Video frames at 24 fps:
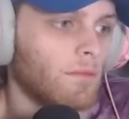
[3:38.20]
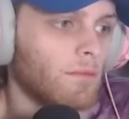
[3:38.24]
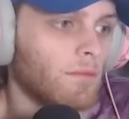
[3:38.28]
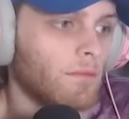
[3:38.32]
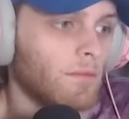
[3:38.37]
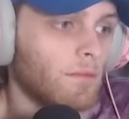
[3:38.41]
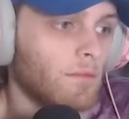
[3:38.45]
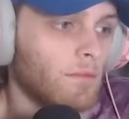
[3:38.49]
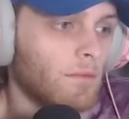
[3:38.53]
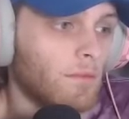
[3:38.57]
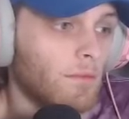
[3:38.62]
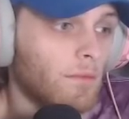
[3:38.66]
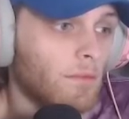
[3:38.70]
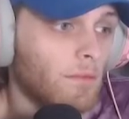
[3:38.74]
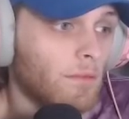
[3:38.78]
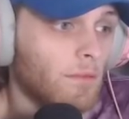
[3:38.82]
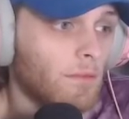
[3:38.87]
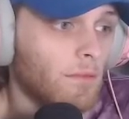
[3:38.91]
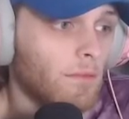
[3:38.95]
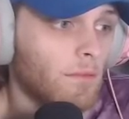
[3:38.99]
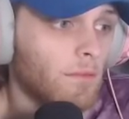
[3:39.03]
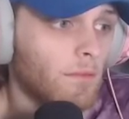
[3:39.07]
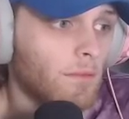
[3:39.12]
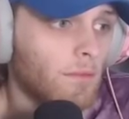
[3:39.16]

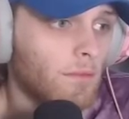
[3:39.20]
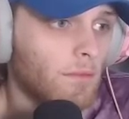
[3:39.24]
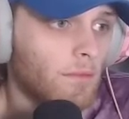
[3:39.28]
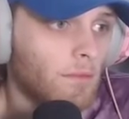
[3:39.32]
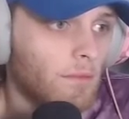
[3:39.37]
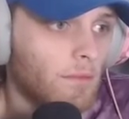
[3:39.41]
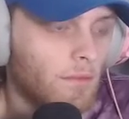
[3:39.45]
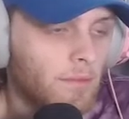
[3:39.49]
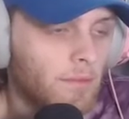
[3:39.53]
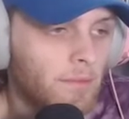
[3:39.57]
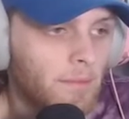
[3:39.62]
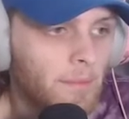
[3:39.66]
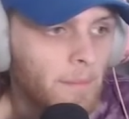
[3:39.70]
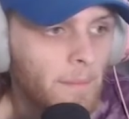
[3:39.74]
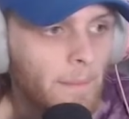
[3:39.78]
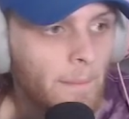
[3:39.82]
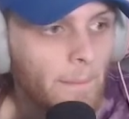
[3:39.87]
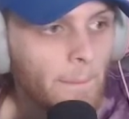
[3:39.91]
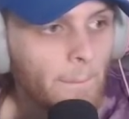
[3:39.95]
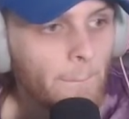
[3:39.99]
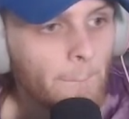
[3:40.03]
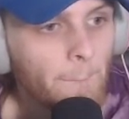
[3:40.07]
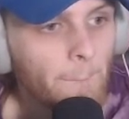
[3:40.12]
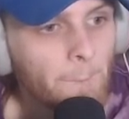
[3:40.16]

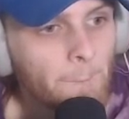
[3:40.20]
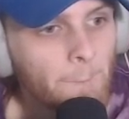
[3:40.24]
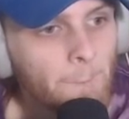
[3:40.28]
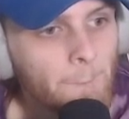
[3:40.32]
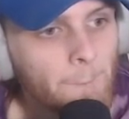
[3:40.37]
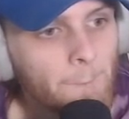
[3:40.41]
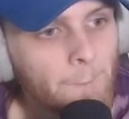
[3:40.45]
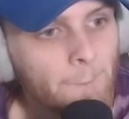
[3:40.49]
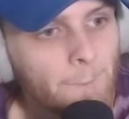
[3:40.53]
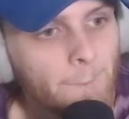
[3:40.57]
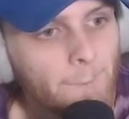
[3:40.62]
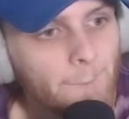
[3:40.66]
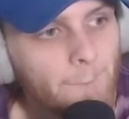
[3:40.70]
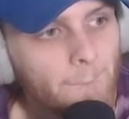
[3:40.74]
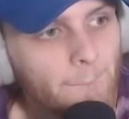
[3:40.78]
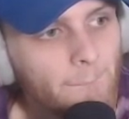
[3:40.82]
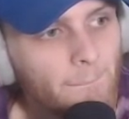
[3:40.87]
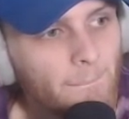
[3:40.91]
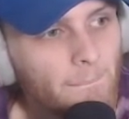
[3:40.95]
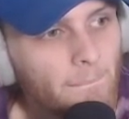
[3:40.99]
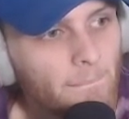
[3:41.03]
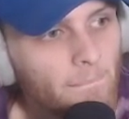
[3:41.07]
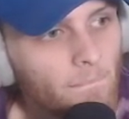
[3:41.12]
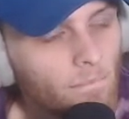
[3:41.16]

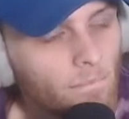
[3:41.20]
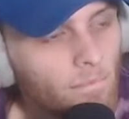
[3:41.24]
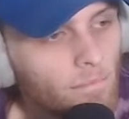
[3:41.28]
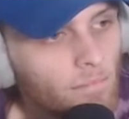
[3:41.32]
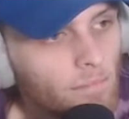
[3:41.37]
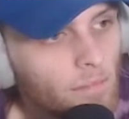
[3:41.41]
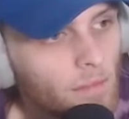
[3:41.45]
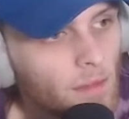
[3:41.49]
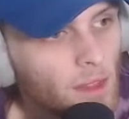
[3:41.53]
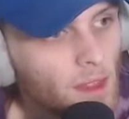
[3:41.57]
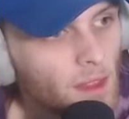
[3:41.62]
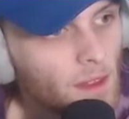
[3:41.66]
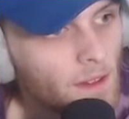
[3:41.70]
[no speech]